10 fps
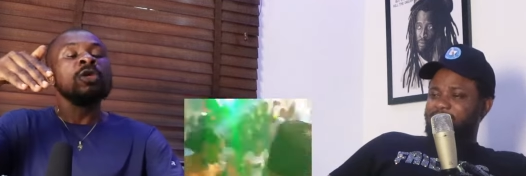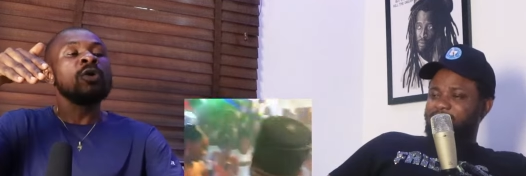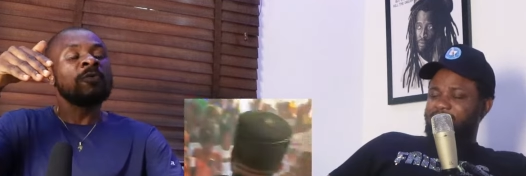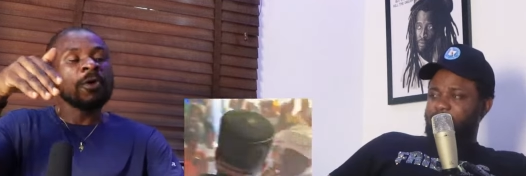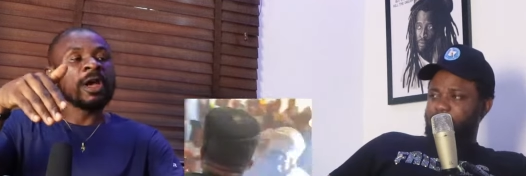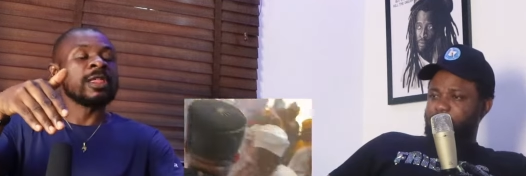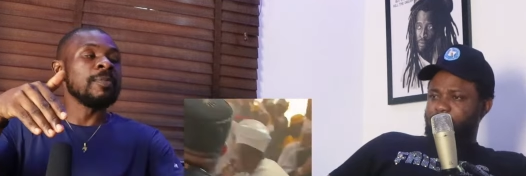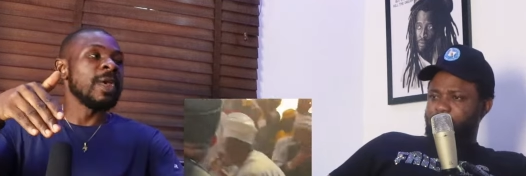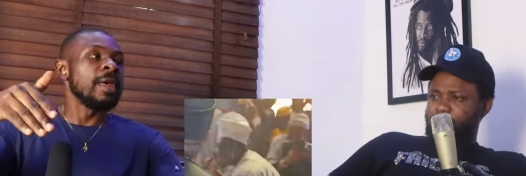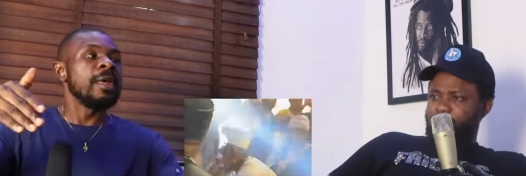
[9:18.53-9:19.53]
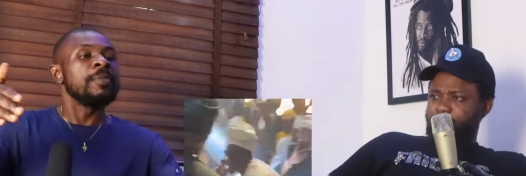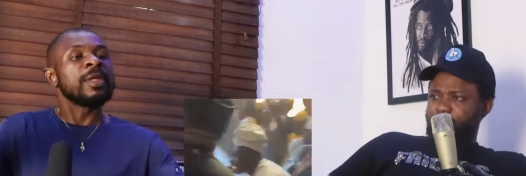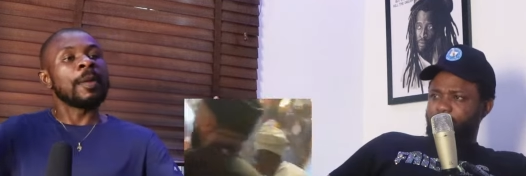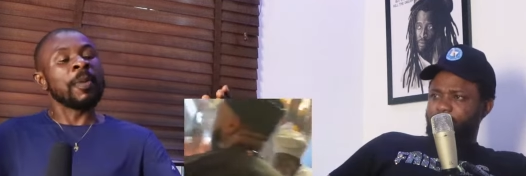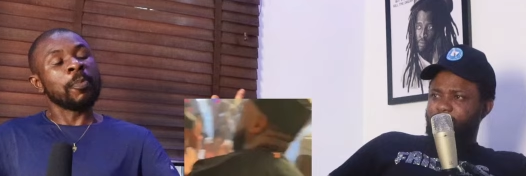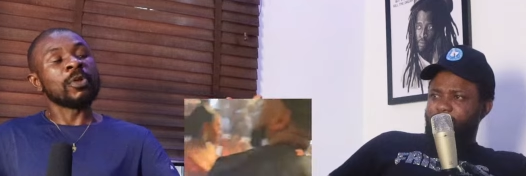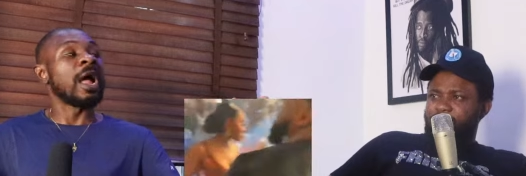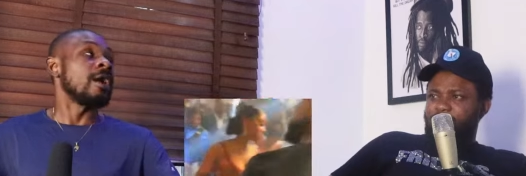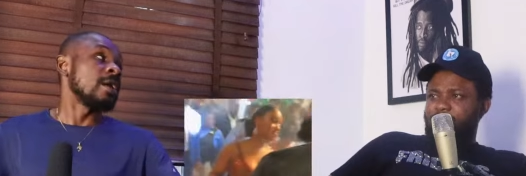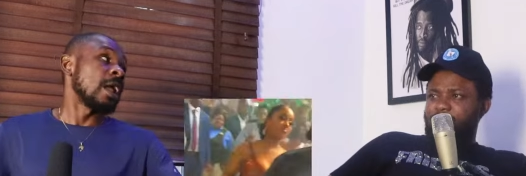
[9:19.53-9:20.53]
Speaker 1: you don't forget, say, man, now people
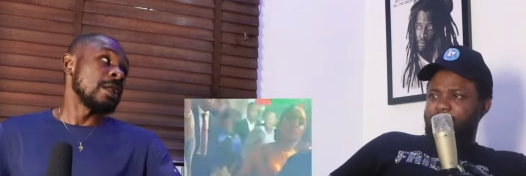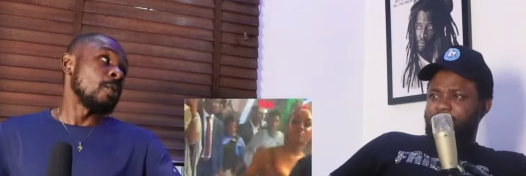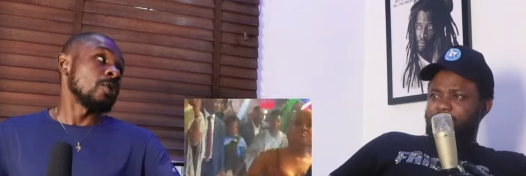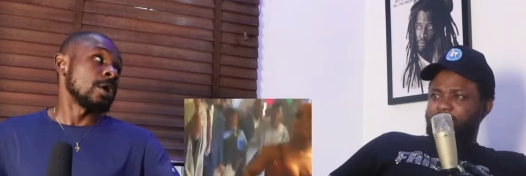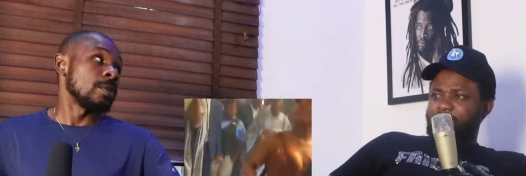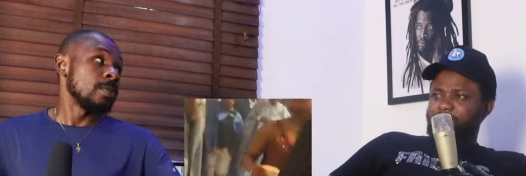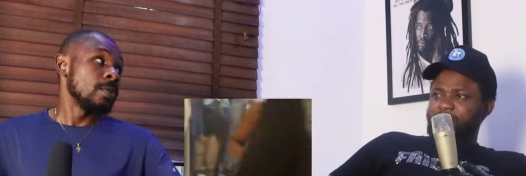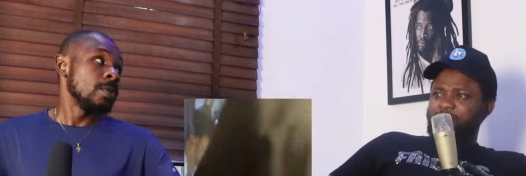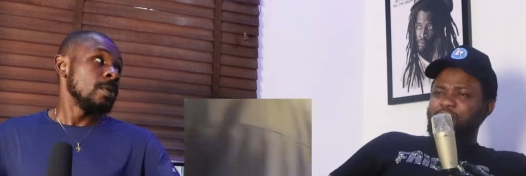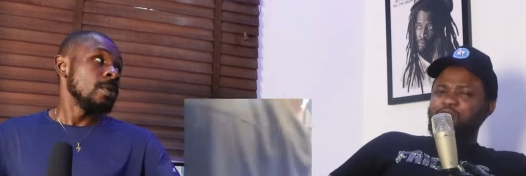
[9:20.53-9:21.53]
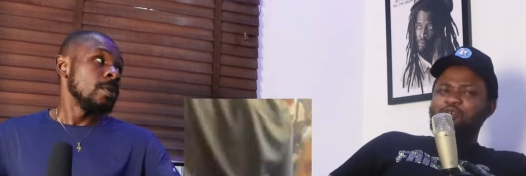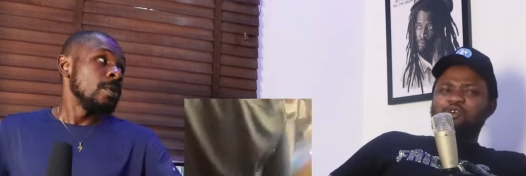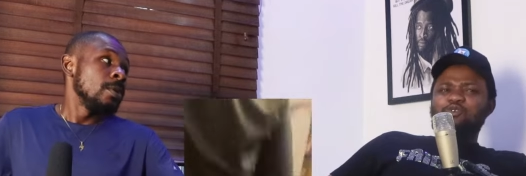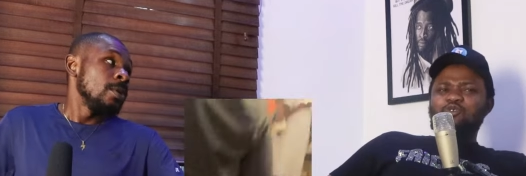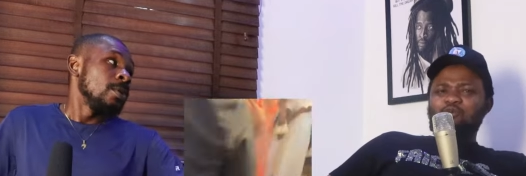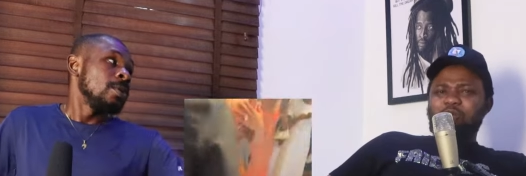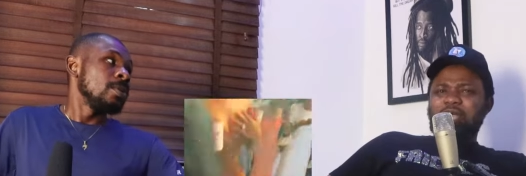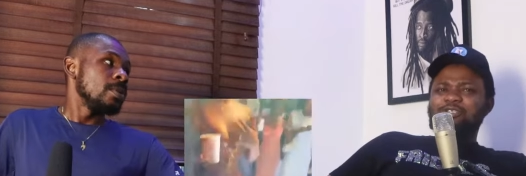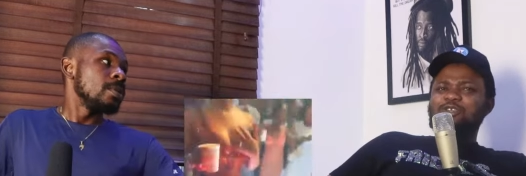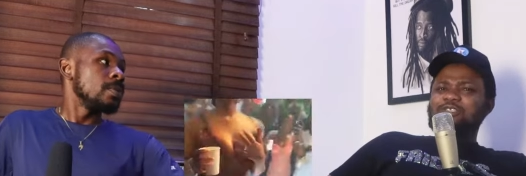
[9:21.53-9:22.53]
die around and they wash them.
Speaker 2: Who will
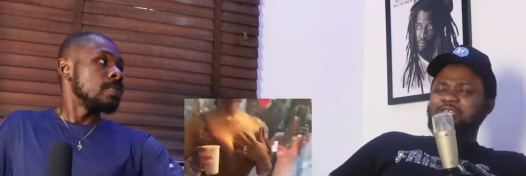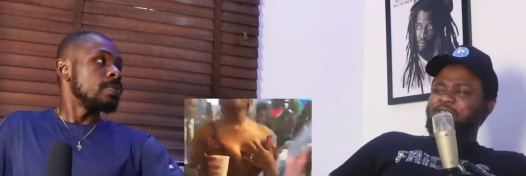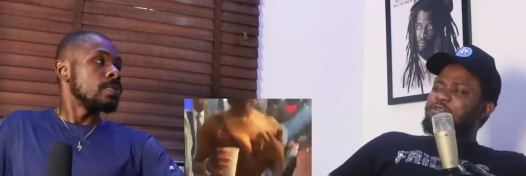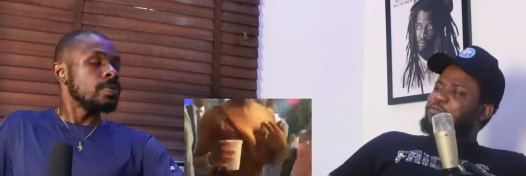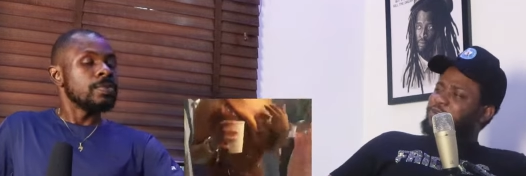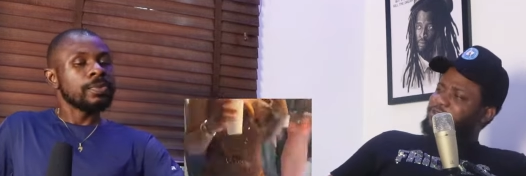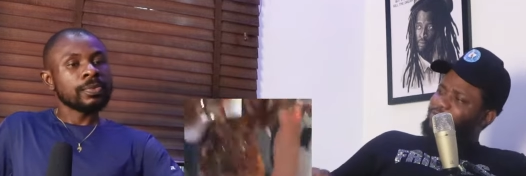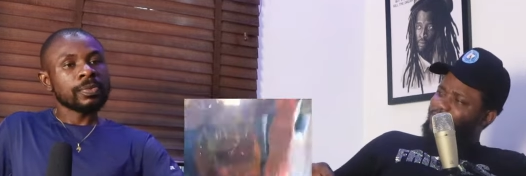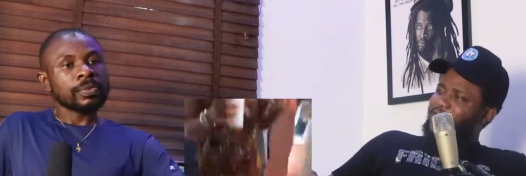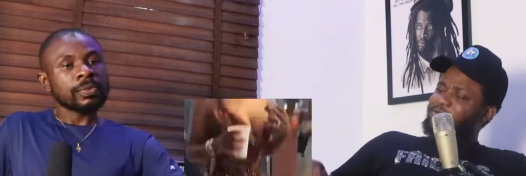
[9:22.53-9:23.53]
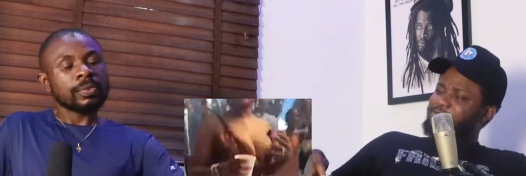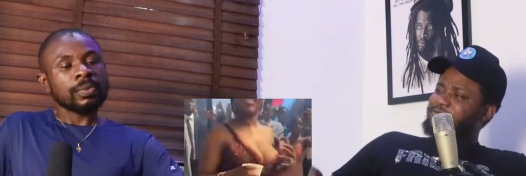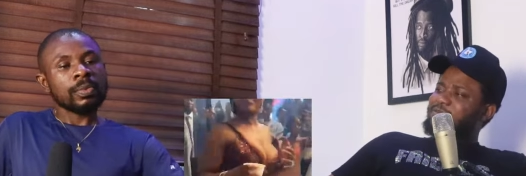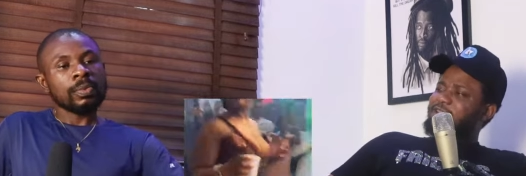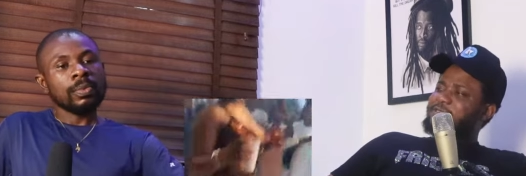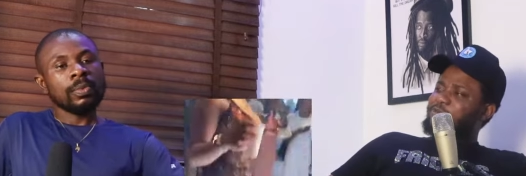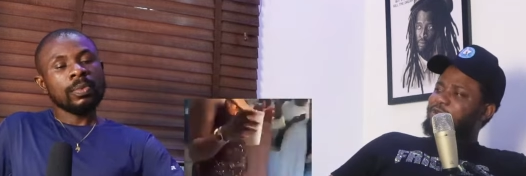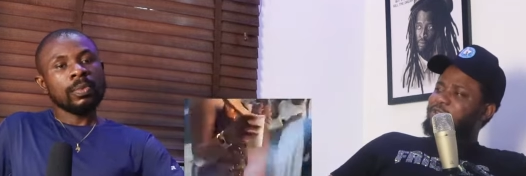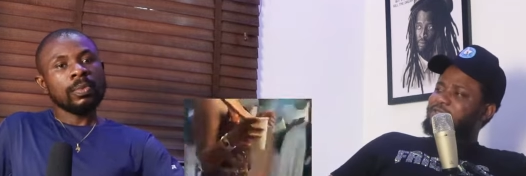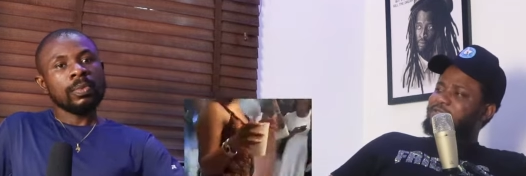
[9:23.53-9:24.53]
associate with Portable now? Let's be
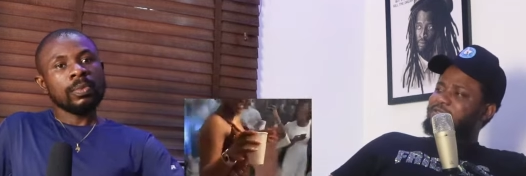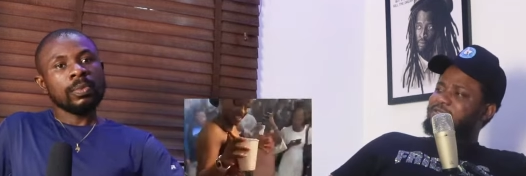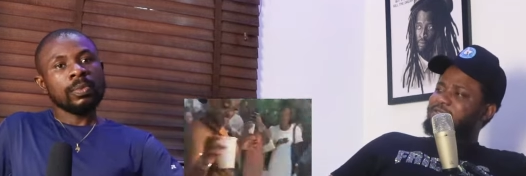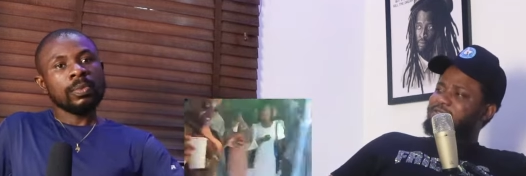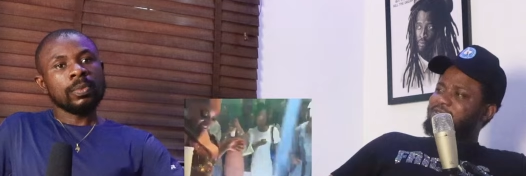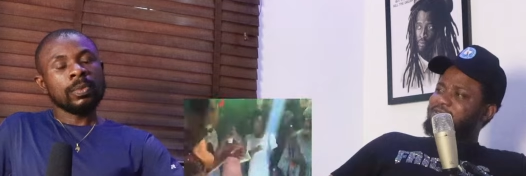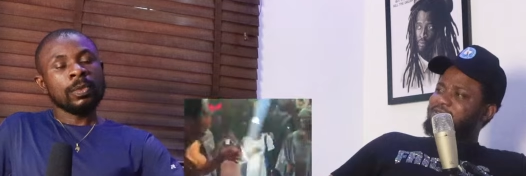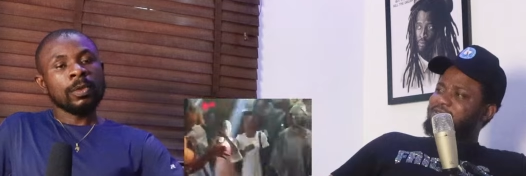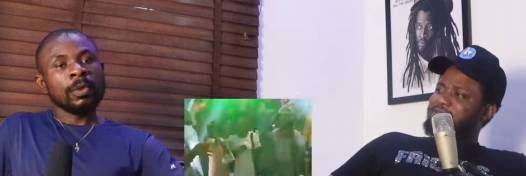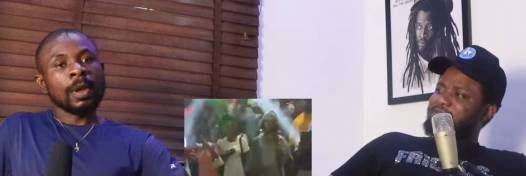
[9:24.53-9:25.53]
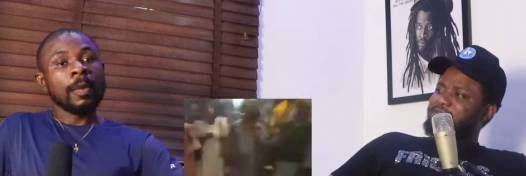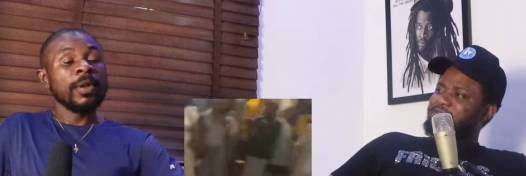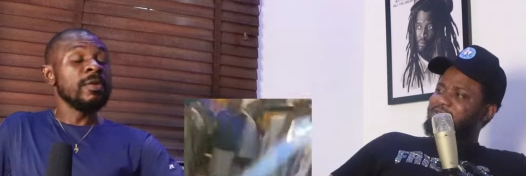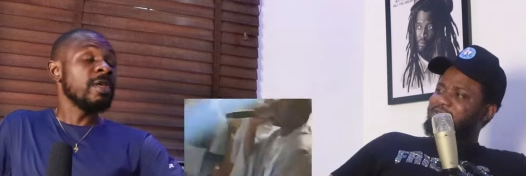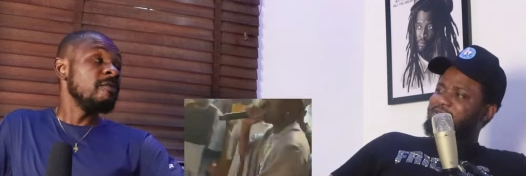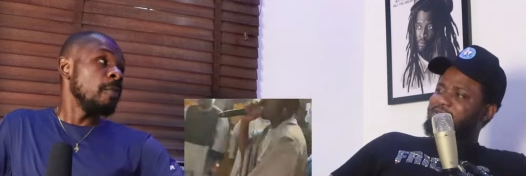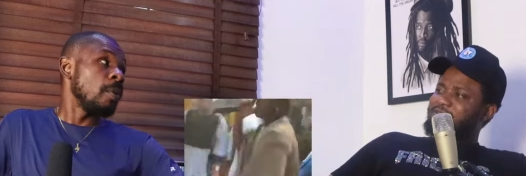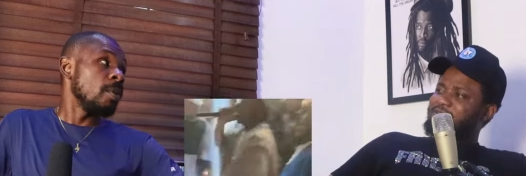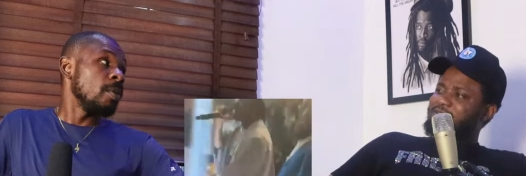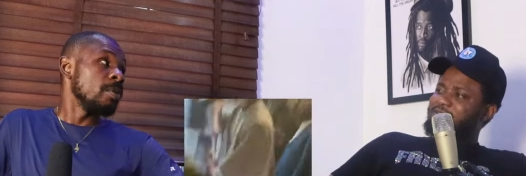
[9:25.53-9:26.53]
honest.
Speaker 1: I believe say, even
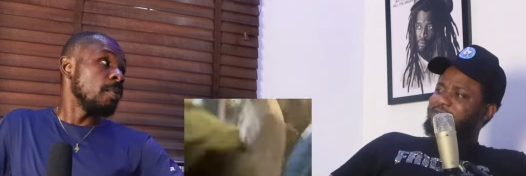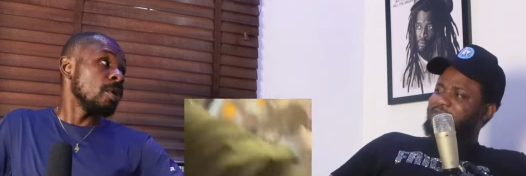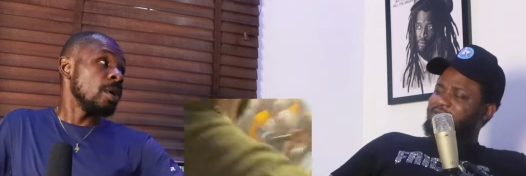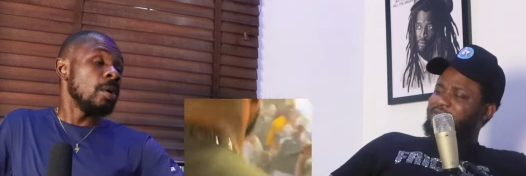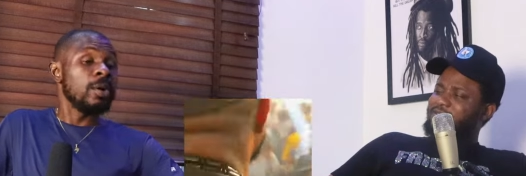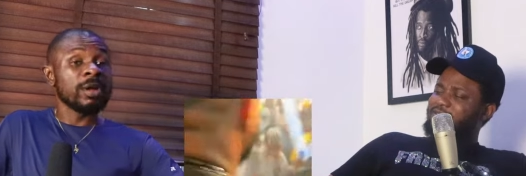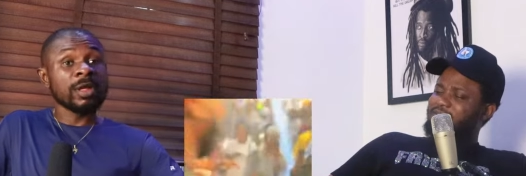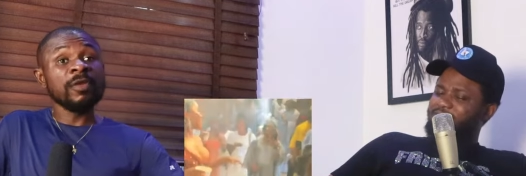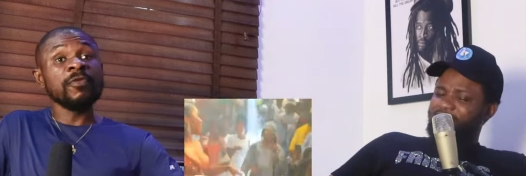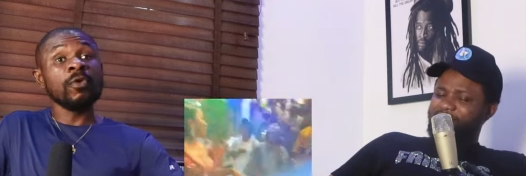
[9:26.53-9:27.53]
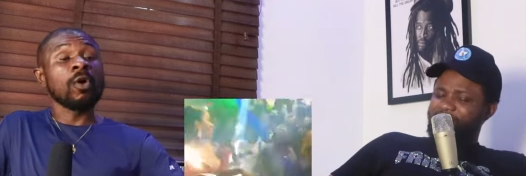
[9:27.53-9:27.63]
but uh, even